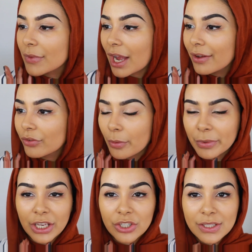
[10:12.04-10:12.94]
I have
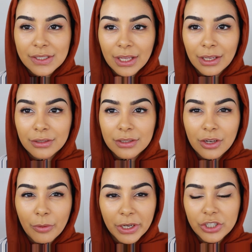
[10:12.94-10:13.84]
combination skin,
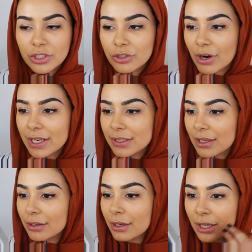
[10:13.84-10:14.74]
combination to dry
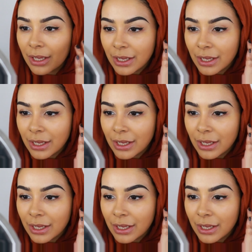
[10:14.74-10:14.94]
skin.